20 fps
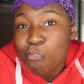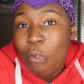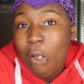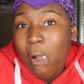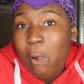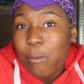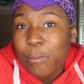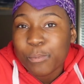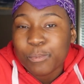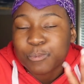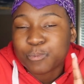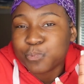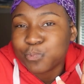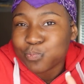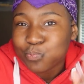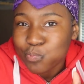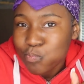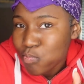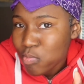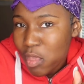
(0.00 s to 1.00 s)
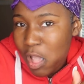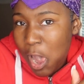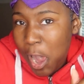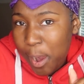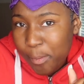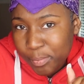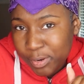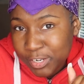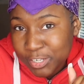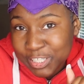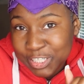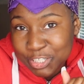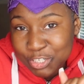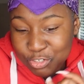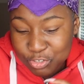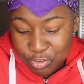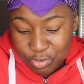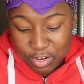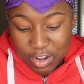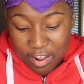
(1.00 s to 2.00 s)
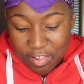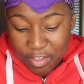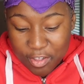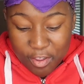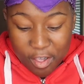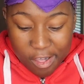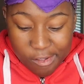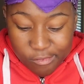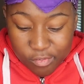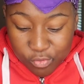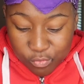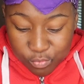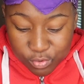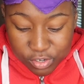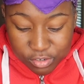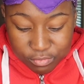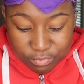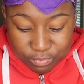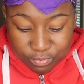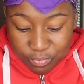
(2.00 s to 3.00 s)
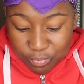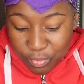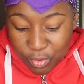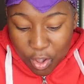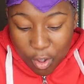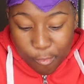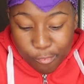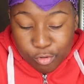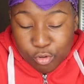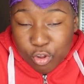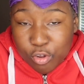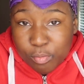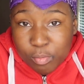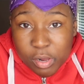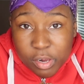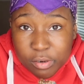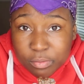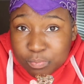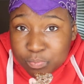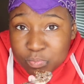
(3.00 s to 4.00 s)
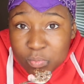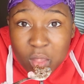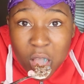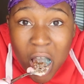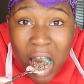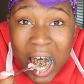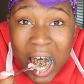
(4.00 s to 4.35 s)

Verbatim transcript: But I'm gonna get into this on that later. I don't know what I was talking about.